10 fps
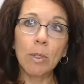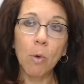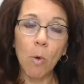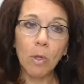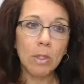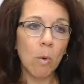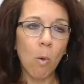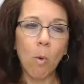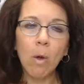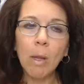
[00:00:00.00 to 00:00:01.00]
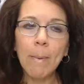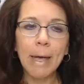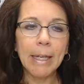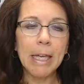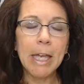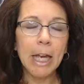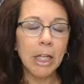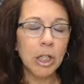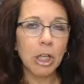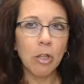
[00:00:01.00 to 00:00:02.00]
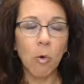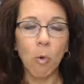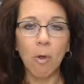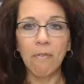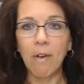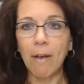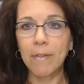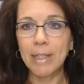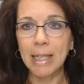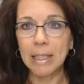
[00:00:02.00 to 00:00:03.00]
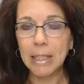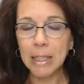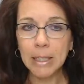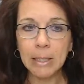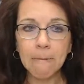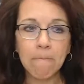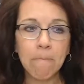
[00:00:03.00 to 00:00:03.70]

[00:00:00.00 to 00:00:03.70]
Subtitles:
it's also all about engaging all 5 senses.